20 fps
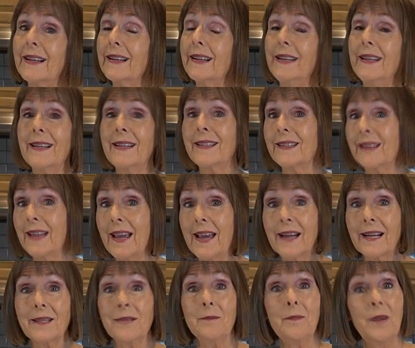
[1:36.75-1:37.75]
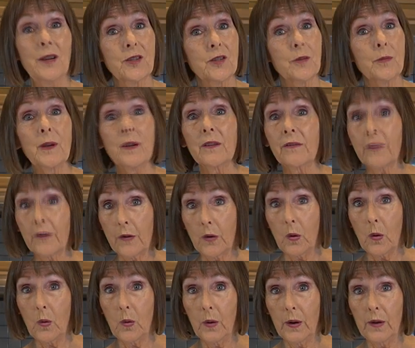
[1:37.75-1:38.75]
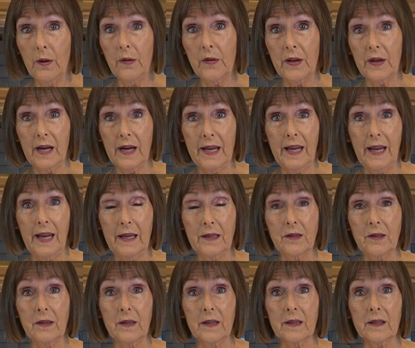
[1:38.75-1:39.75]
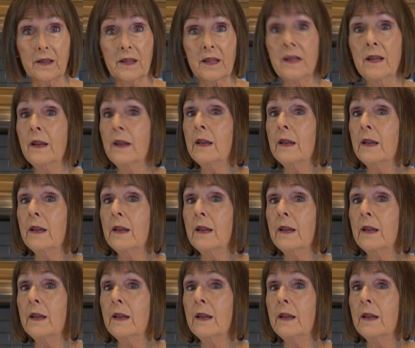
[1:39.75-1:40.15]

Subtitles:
an exact measurement for the oil that I add to this.